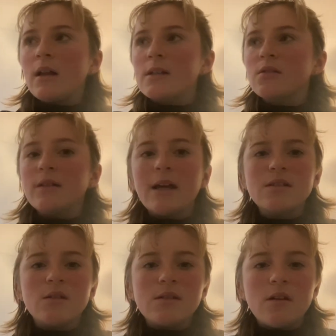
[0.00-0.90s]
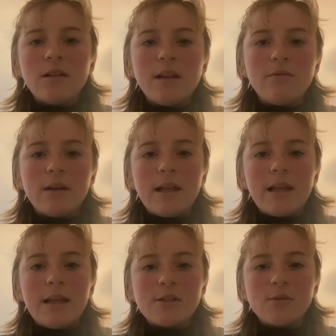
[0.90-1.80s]
that's on there, so it's only really
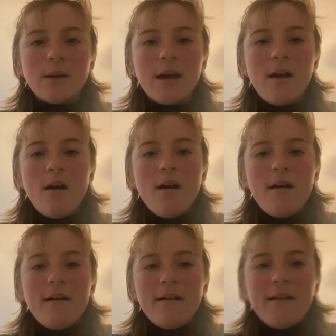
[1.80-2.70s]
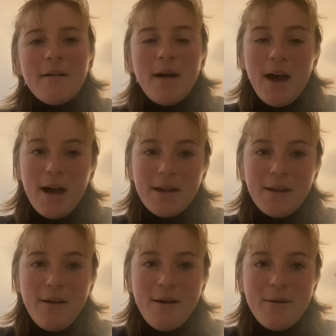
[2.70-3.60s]
a little bit.
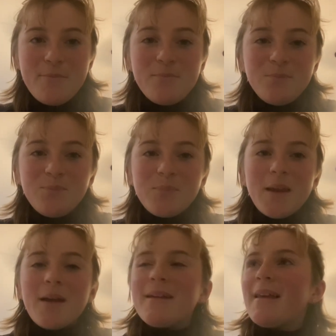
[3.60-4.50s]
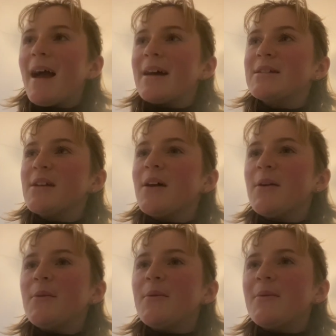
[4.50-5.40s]
And yeah, so
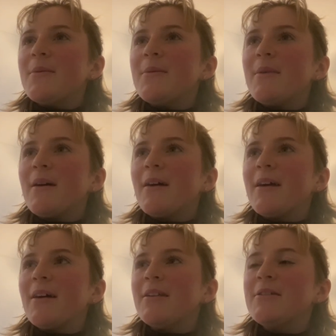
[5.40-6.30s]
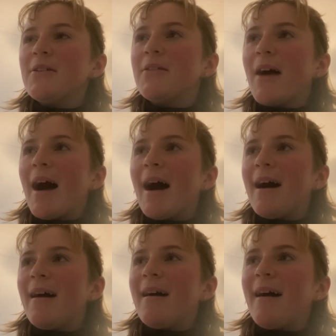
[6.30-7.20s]
I'm going to do that,
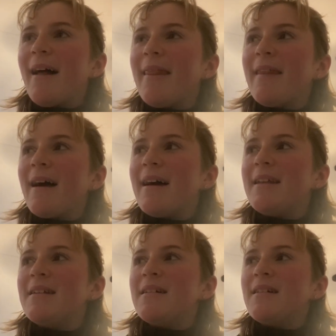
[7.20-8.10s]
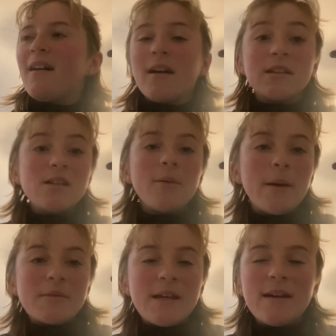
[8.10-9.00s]
and then I'm going to turn
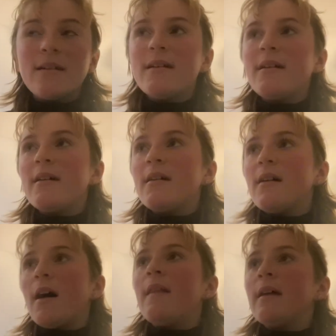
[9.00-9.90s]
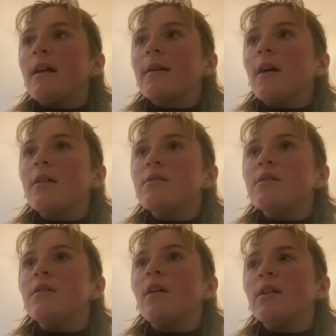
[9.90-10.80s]
up it, and then I'm going to
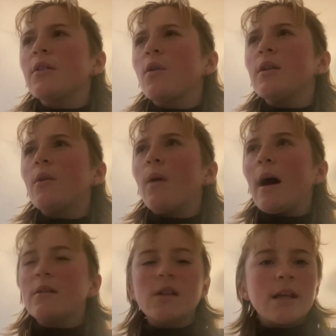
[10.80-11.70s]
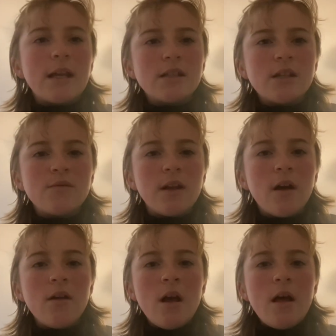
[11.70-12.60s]
do, I don't quite know what else I can add to the
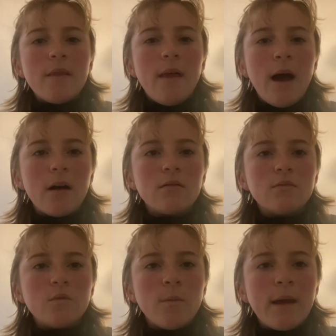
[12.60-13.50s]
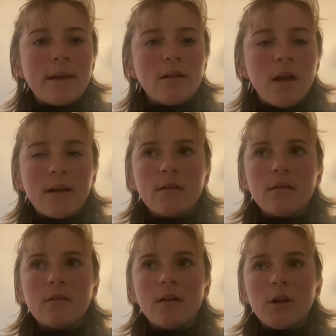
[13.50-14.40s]
video, that will make me
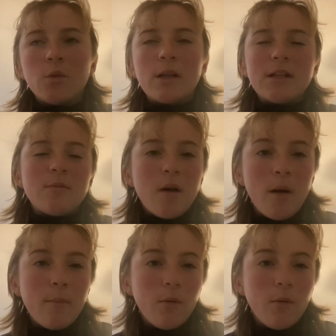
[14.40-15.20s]
sick. I don't want it to become